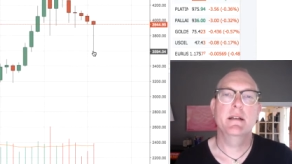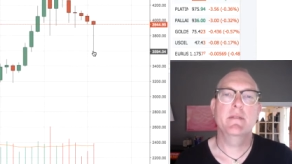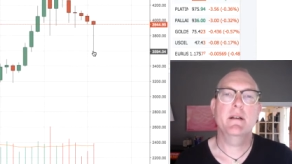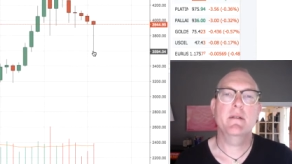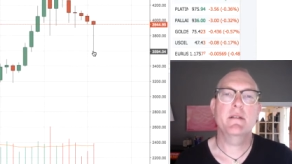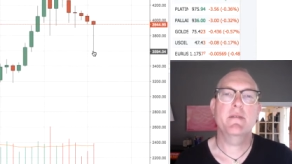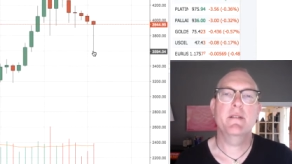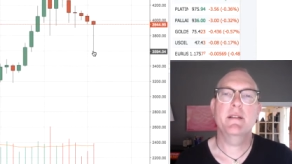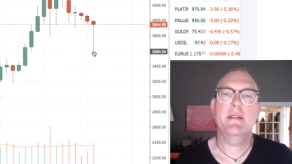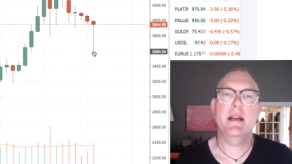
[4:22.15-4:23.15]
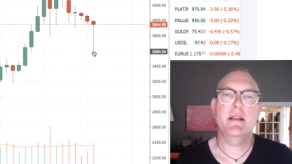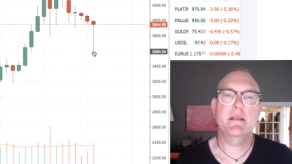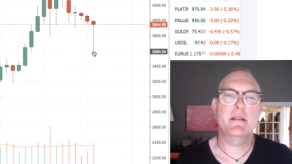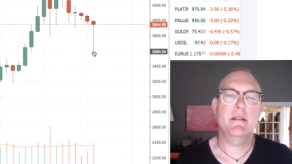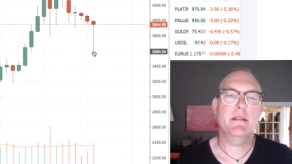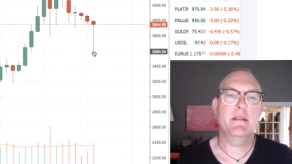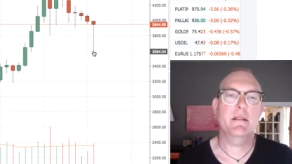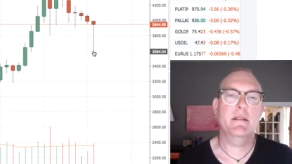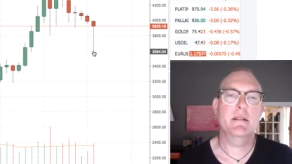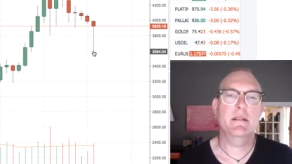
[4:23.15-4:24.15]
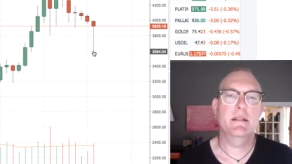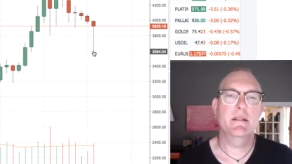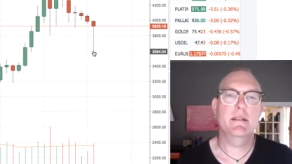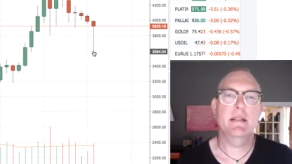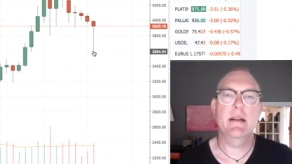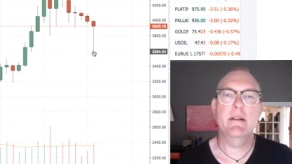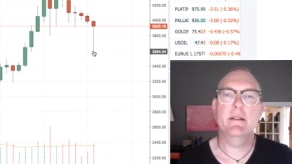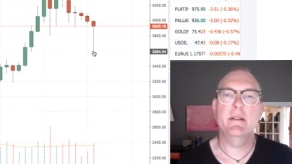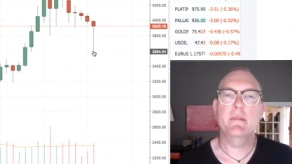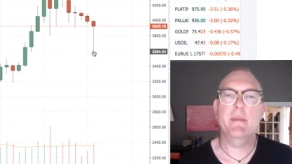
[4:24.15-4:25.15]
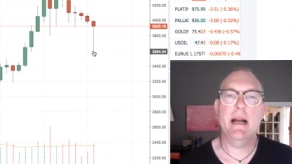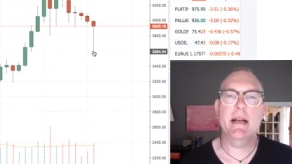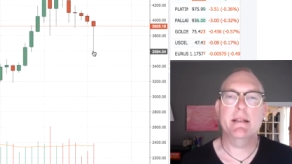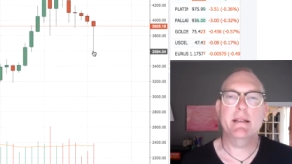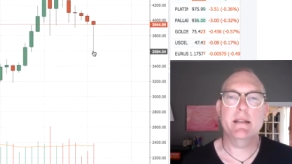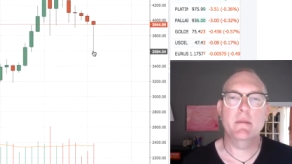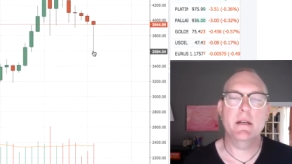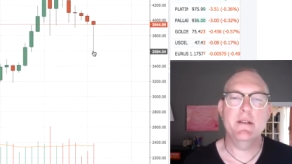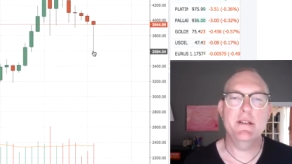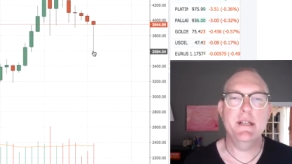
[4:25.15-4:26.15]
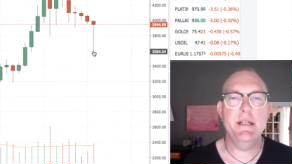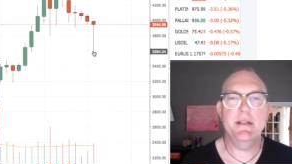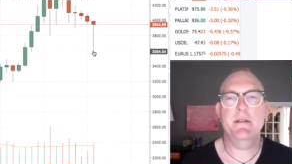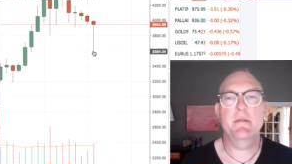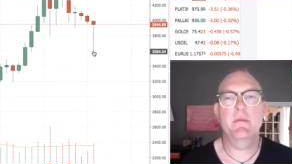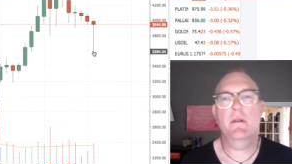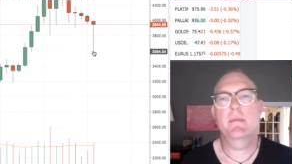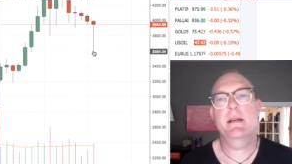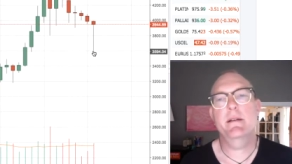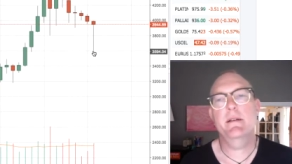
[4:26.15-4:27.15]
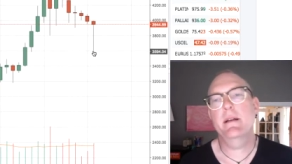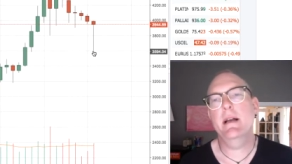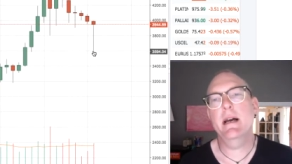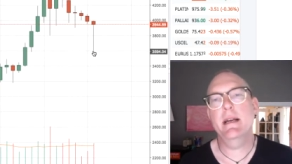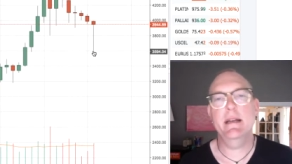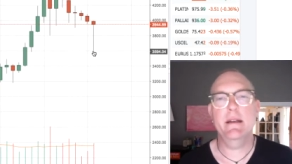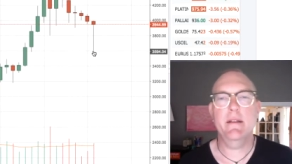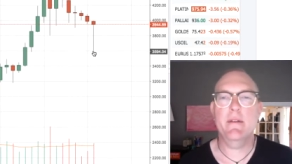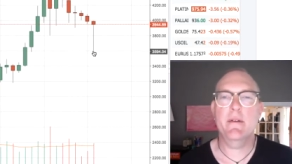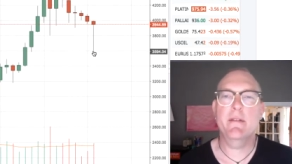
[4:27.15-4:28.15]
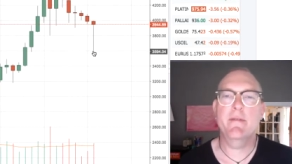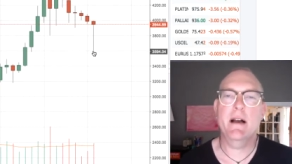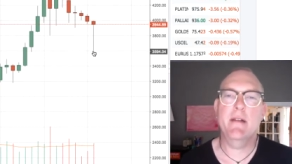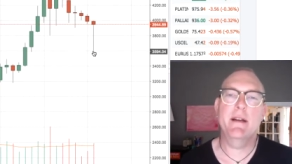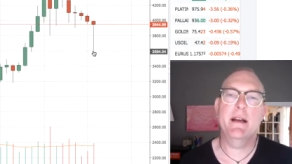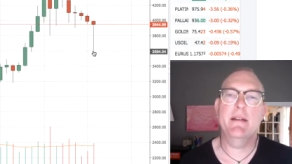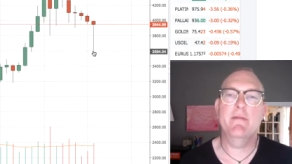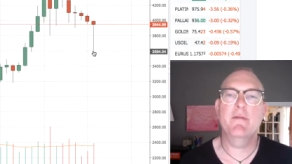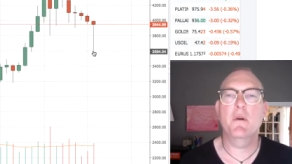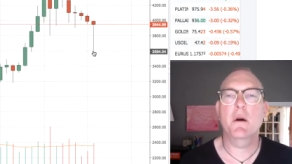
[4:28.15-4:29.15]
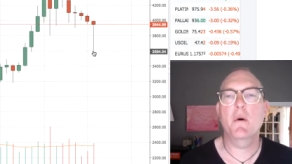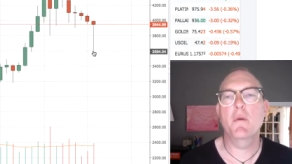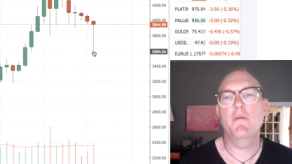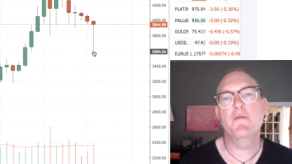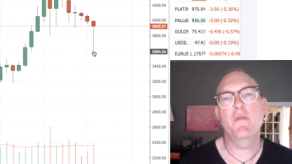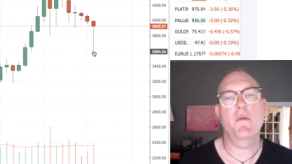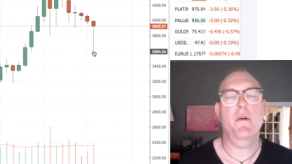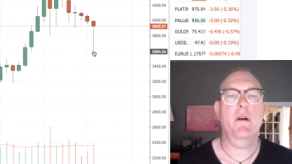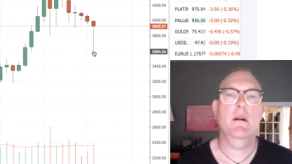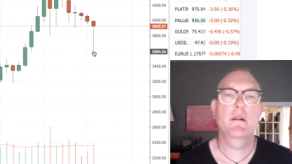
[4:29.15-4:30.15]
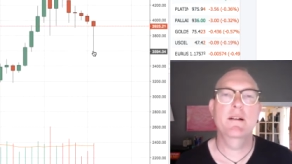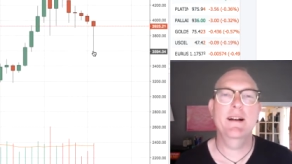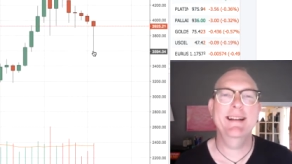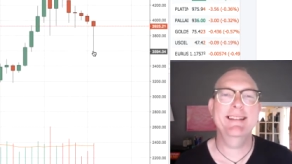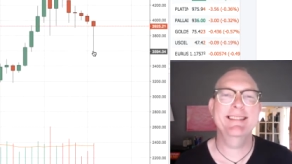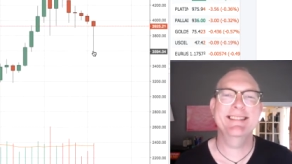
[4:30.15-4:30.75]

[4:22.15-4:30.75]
If it goes to fifty thousand years later, you'll look back and see what a genius you were because you got in at thirty-five ninety-four oh four, right?